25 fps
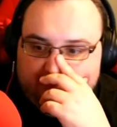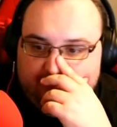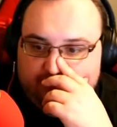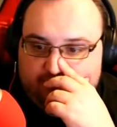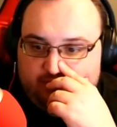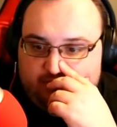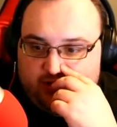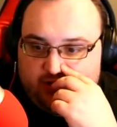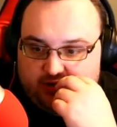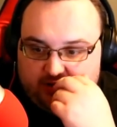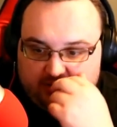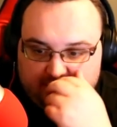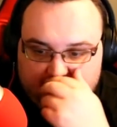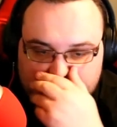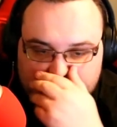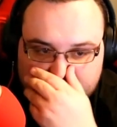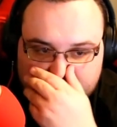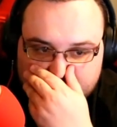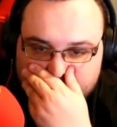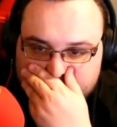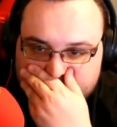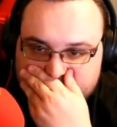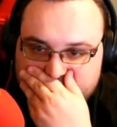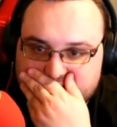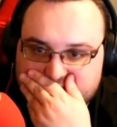fucking
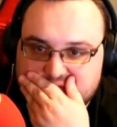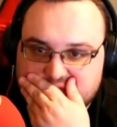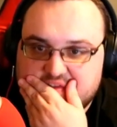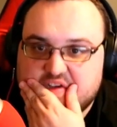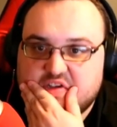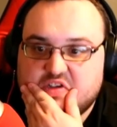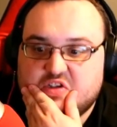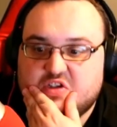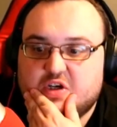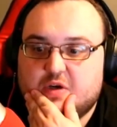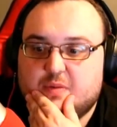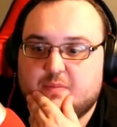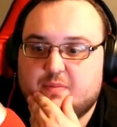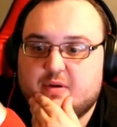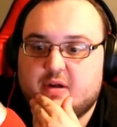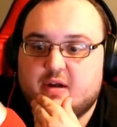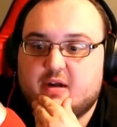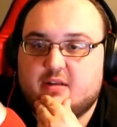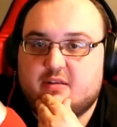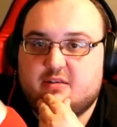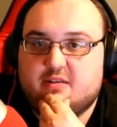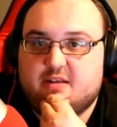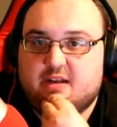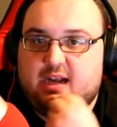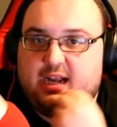sucks having jump
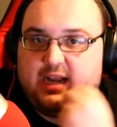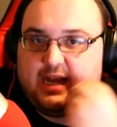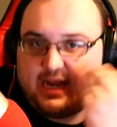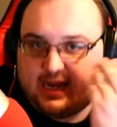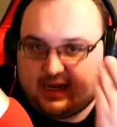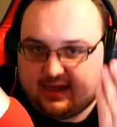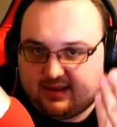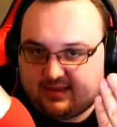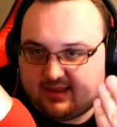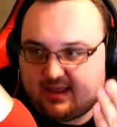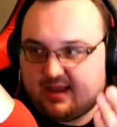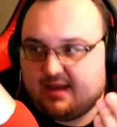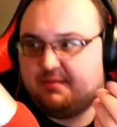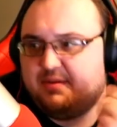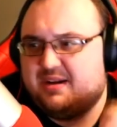cuts, and I hate them.